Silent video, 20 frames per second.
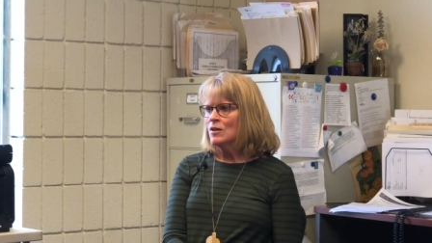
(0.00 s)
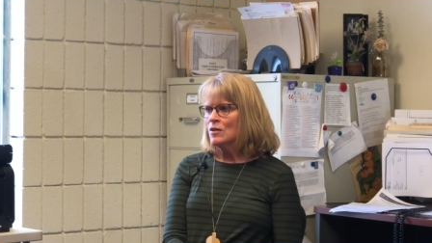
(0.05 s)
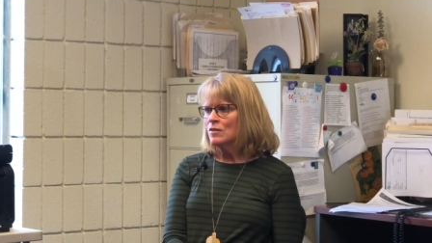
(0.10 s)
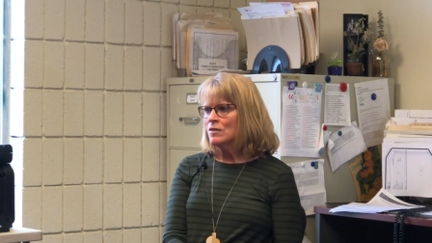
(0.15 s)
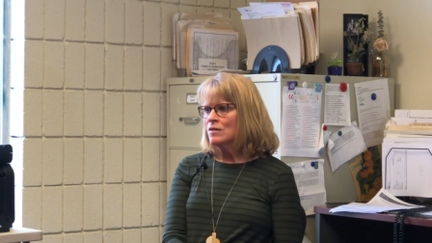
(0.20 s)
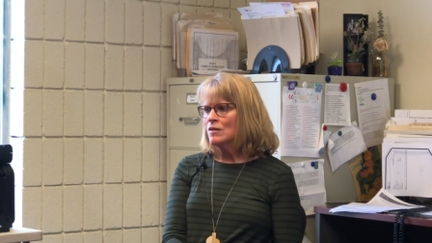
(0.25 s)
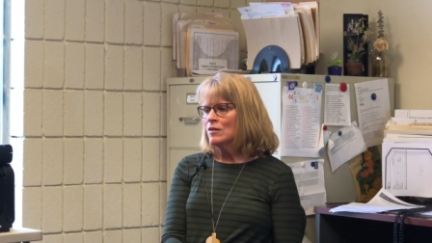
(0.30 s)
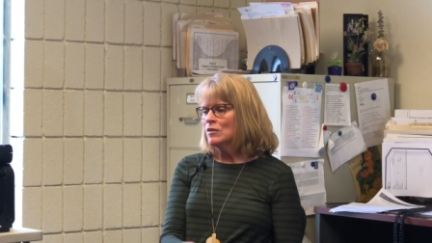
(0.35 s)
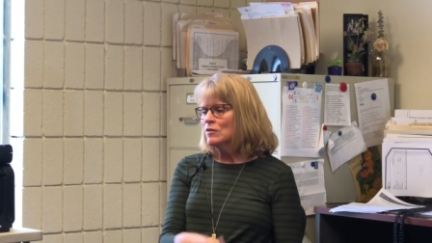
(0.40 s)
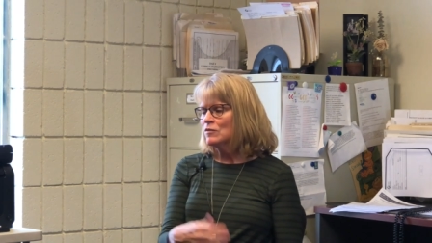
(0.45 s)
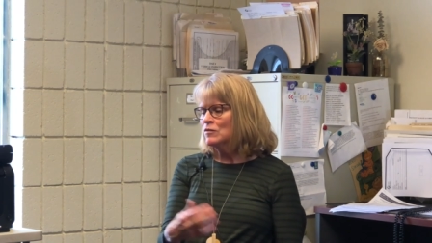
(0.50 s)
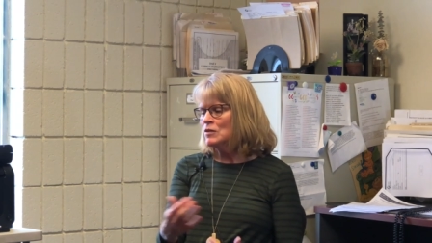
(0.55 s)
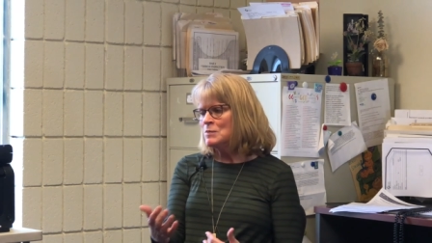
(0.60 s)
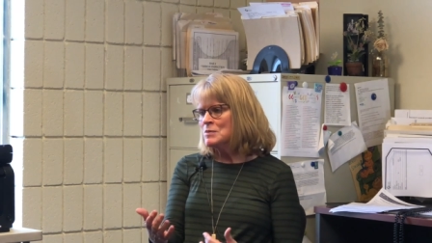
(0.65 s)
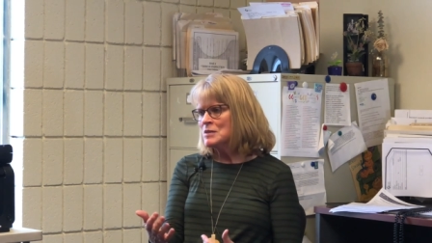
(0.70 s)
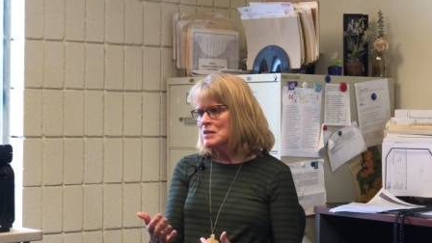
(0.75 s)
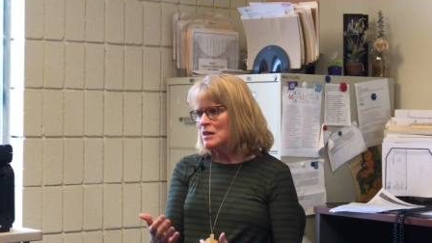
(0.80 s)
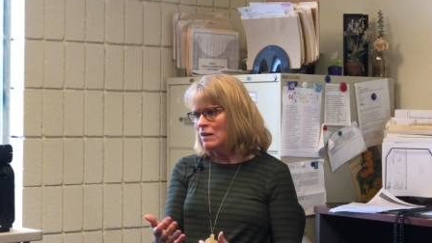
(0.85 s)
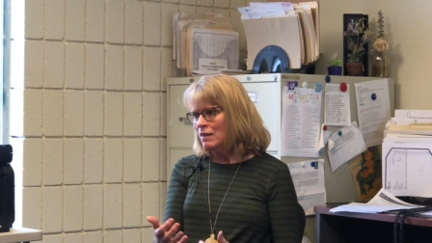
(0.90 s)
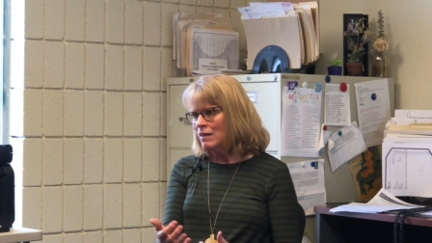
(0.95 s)
on the
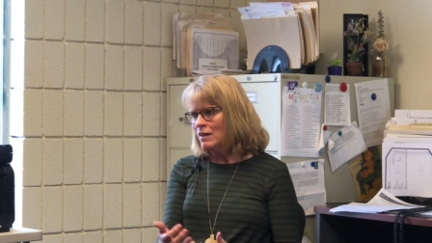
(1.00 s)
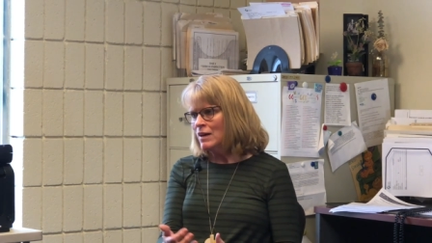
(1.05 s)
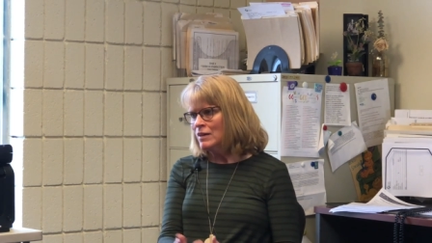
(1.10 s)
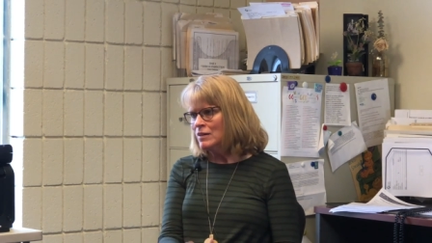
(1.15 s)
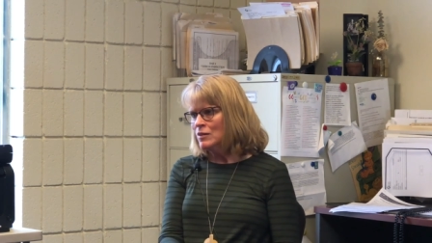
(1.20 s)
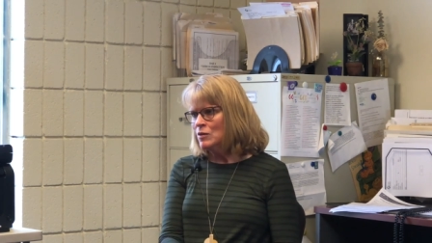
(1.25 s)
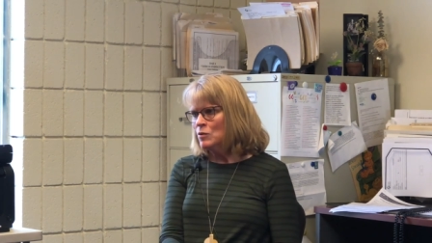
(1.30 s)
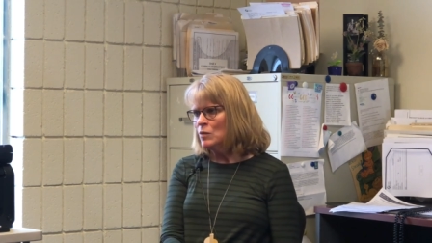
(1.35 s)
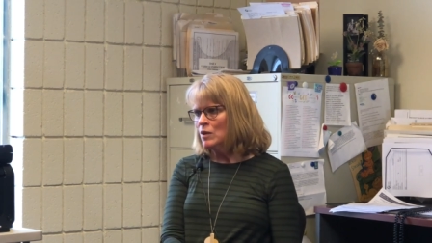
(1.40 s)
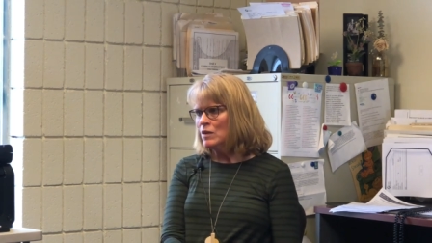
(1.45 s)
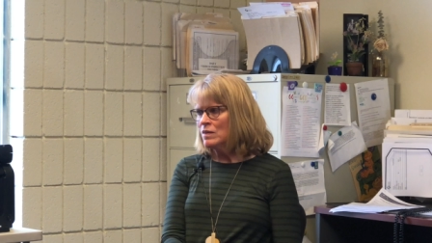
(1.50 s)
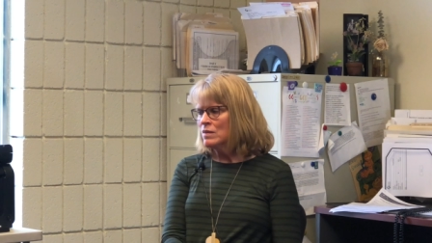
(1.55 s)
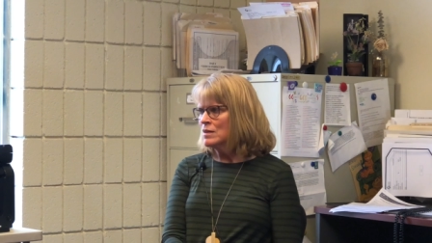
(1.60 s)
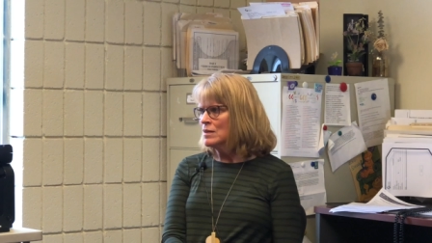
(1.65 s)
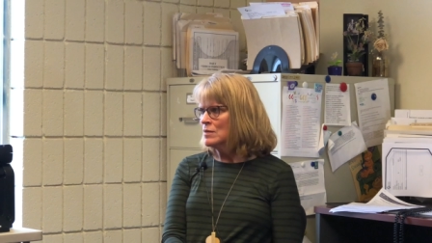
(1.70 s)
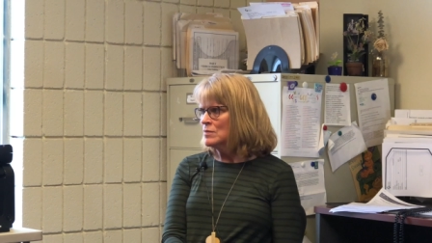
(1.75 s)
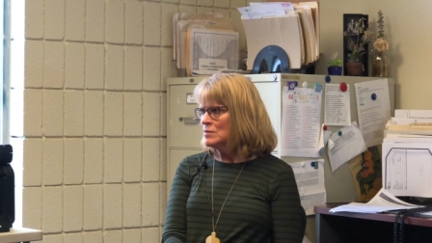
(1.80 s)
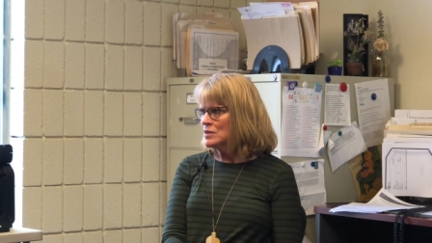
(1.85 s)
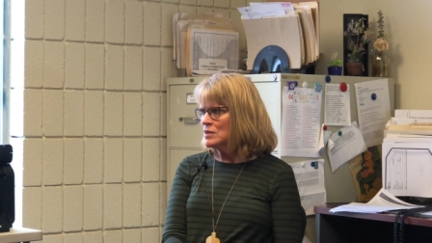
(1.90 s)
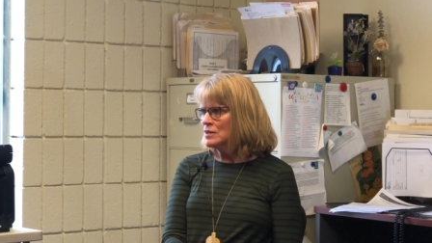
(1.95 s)
flip side of that, you want
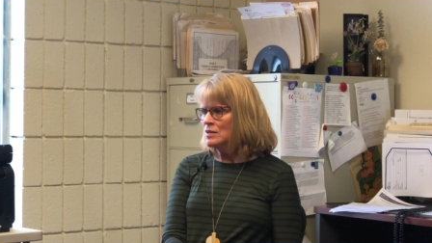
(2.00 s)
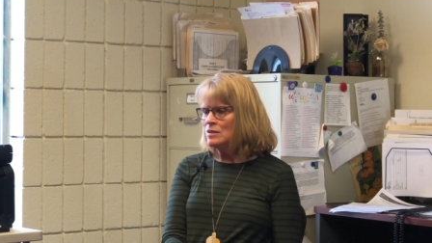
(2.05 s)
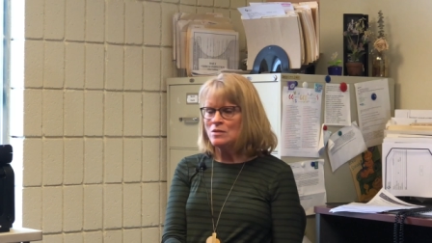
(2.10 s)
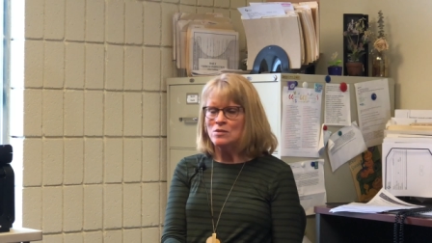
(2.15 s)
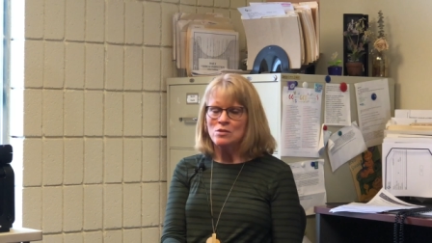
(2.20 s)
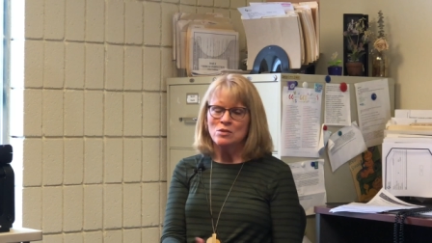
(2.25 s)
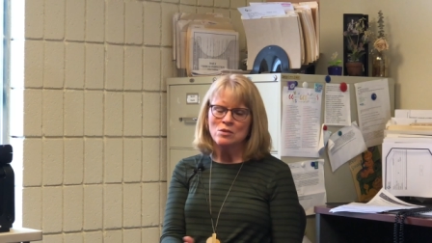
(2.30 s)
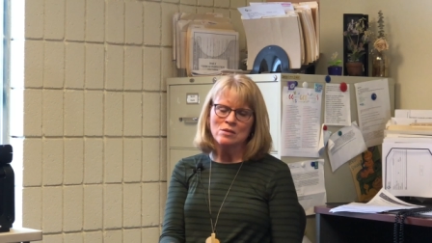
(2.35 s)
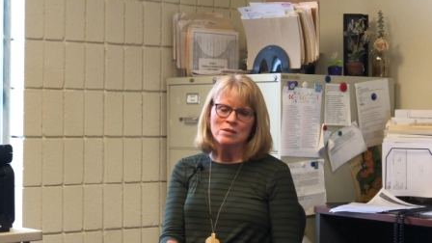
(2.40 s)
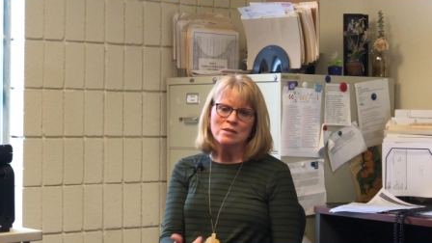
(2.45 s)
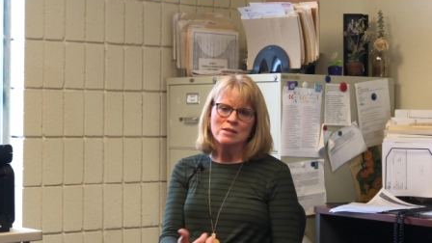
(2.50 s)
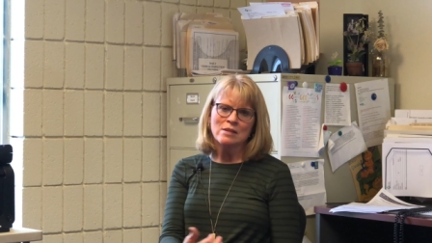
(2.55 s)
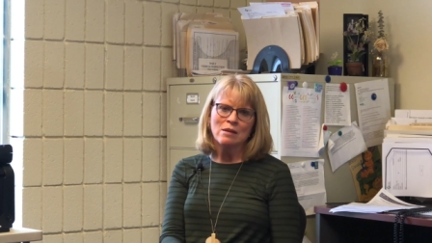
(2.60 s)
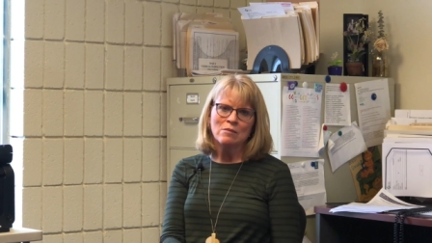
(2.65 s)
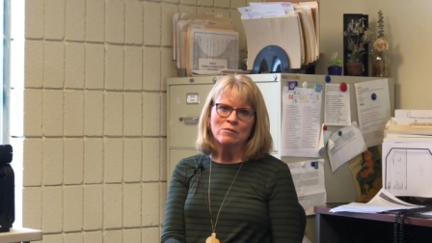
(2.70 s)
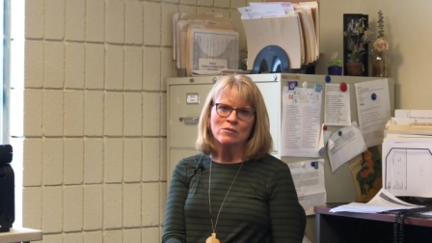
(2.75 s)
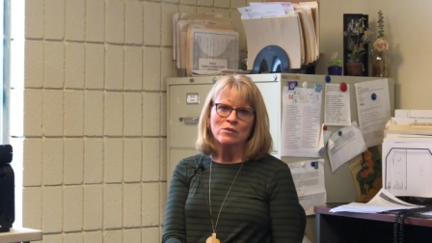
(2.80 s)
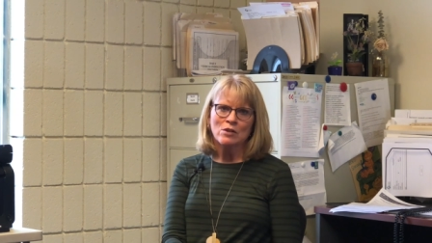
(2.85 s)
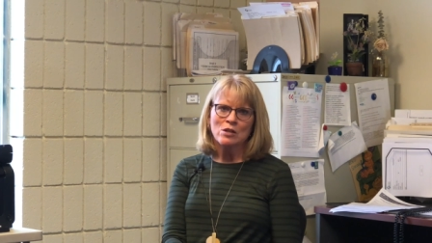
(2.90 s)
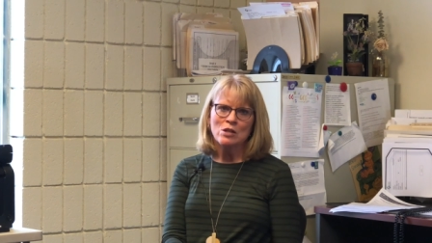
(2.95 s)
them to do the
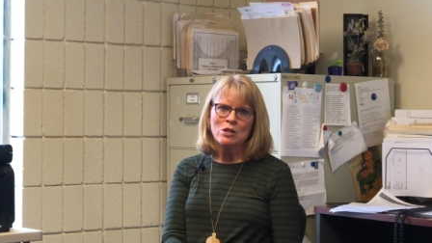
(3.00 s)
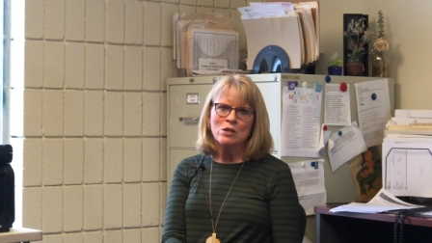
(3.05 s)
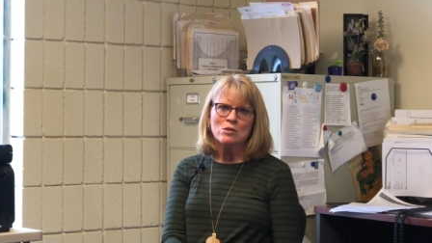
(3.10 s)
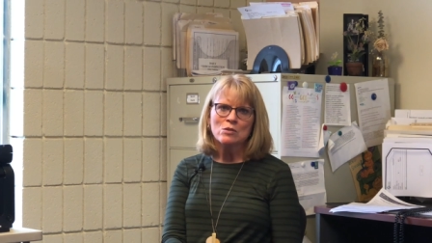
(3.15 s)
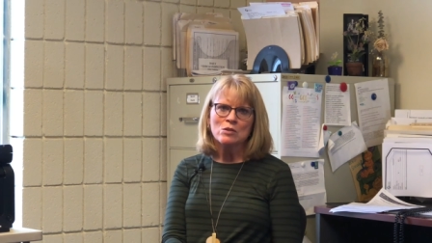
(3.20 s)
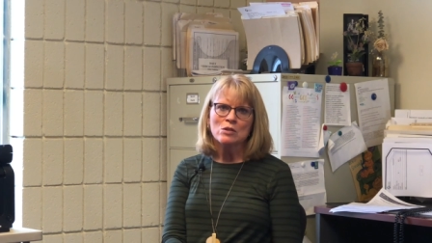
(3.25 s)
same for you